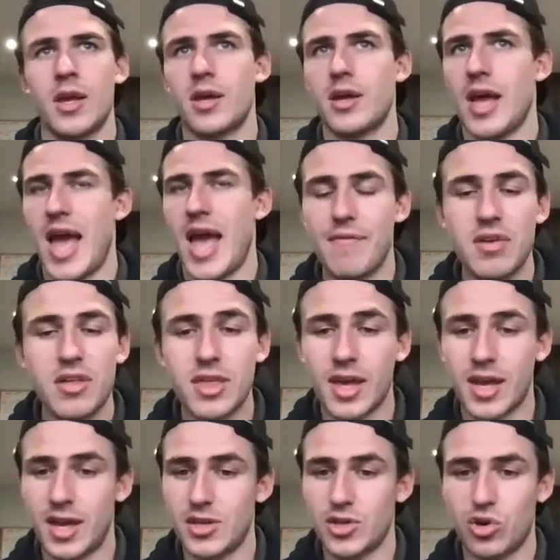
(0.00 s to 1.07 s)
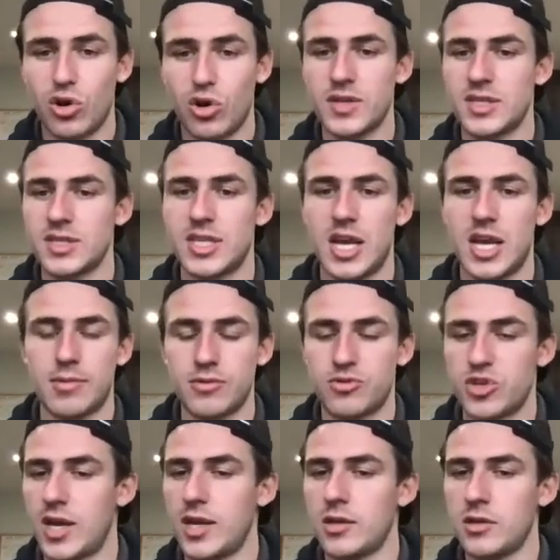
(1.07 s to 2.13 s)
Everything is covered in terms of
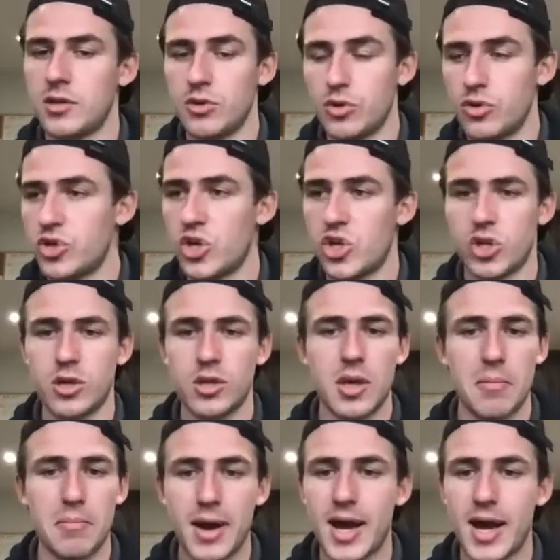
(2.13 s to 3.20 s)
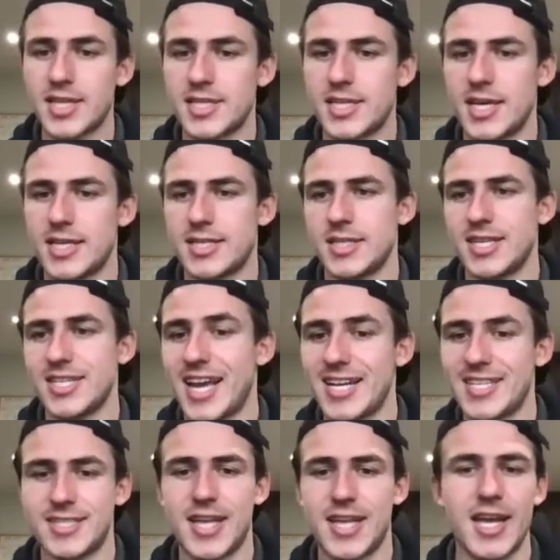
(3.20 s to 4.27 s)
training, your nutrition, your mindset, your
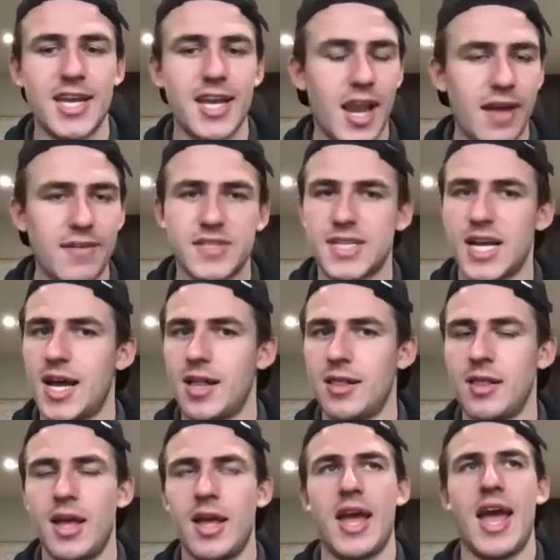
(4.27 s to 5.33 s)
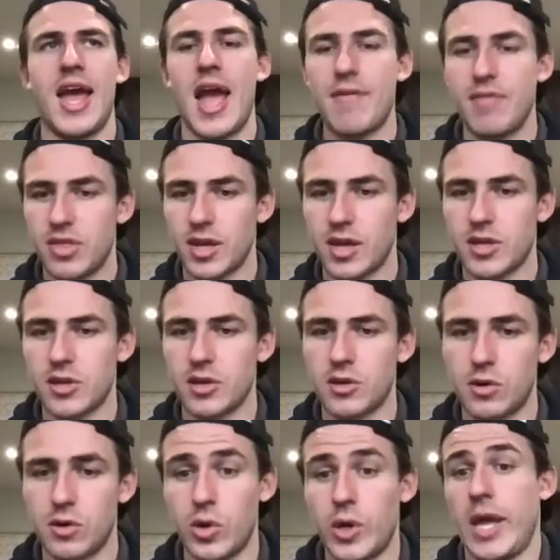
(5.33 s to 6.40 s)
day-to-day, your lifestyle. Everything is
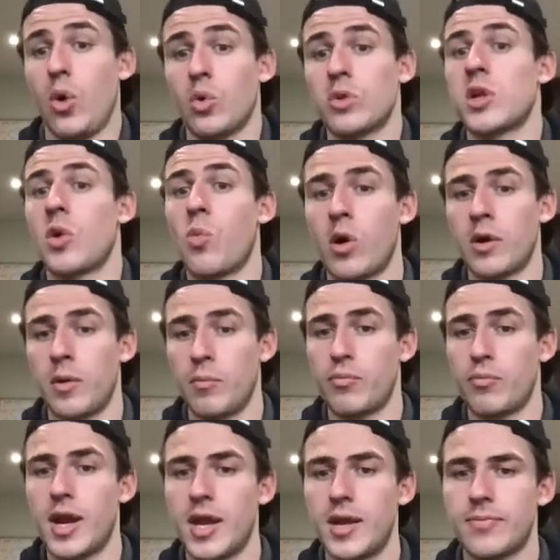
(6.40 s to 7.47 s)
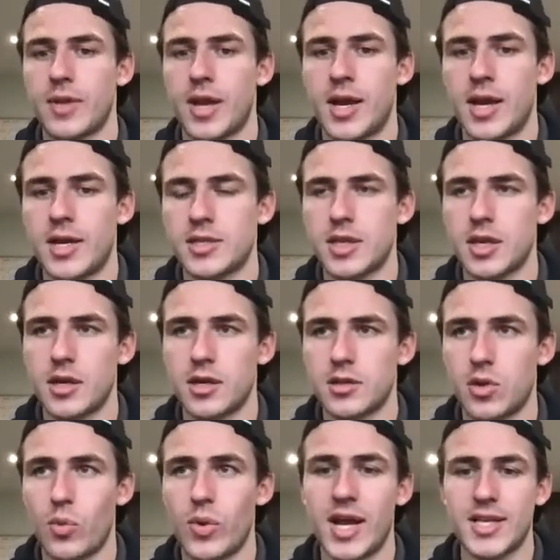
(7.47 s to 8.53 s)
under one umbrella. And as the
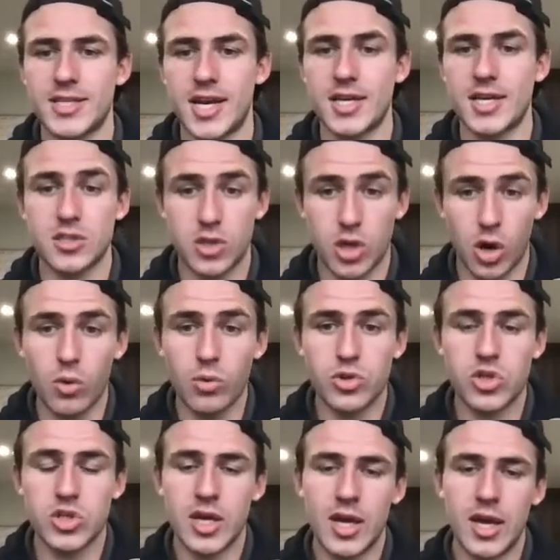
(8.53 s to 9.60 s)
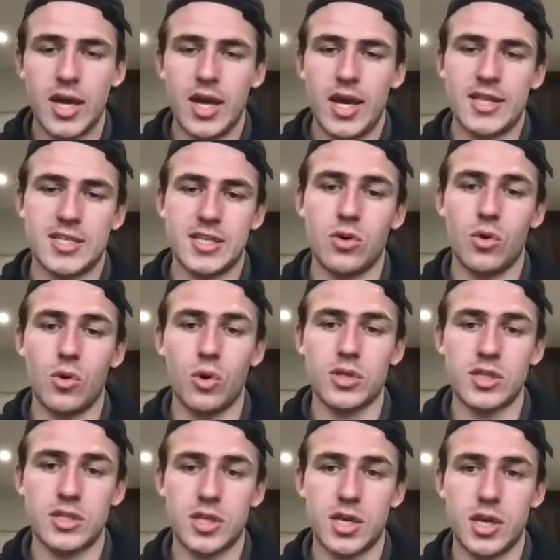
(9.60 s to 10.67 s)
word says, coach, it's in
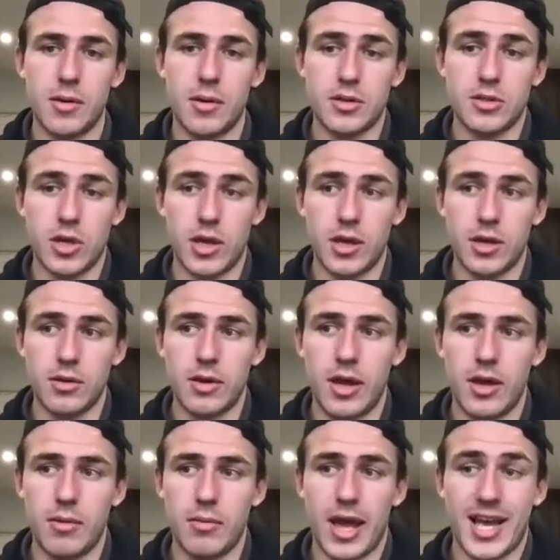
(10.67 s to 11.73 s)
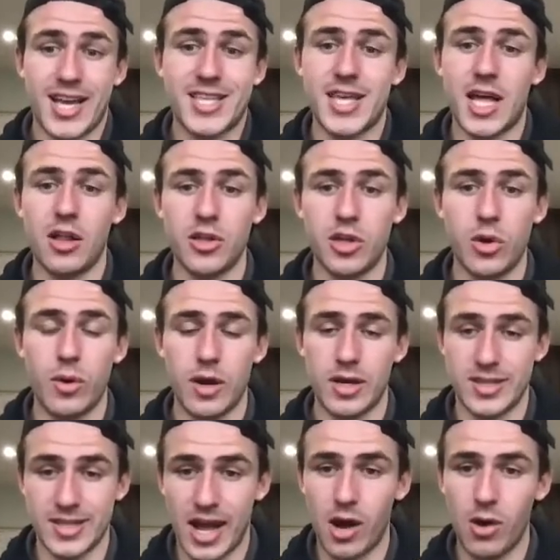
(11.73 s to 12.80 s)
order to excel you
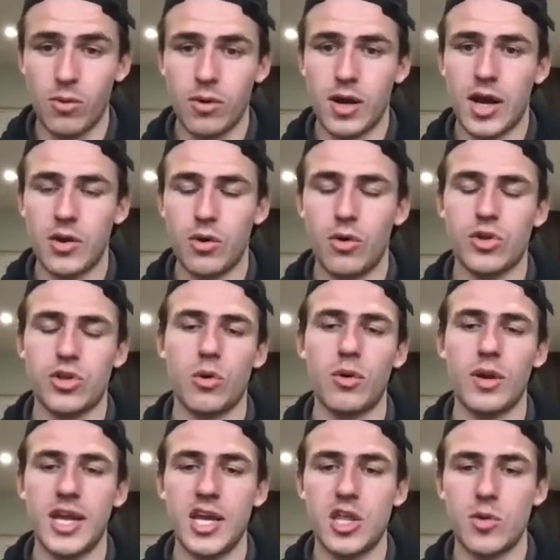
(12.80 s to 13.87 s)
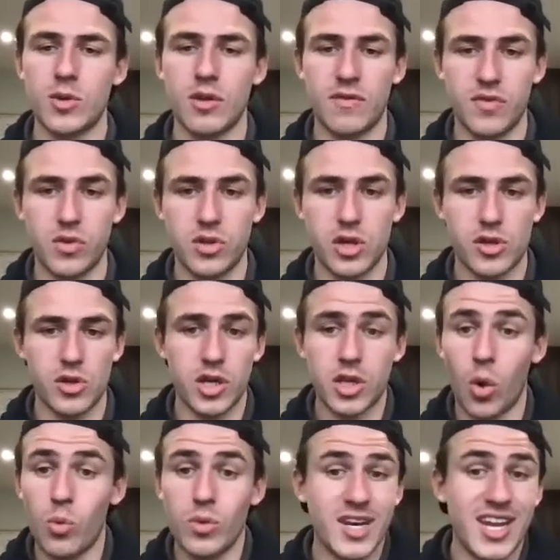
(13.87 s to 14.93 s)
now and also lead you in the future, so you
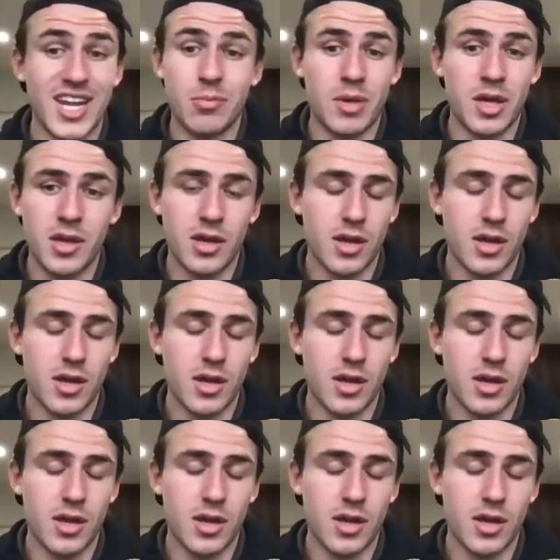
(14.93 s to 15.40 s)
don't need me